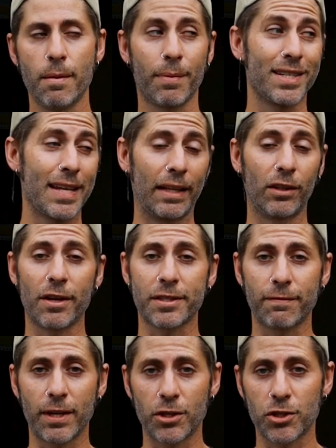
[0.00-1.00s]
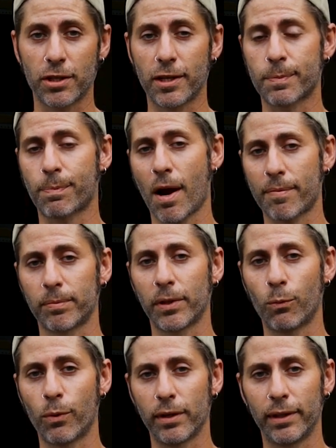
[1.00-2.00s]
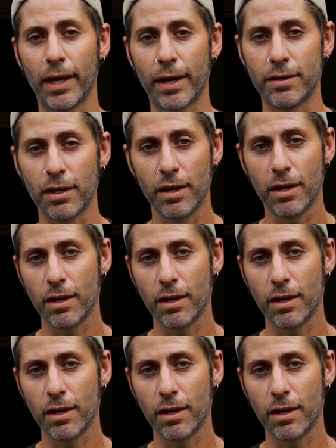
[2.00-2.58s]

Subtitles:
because that loss of tension is probably what led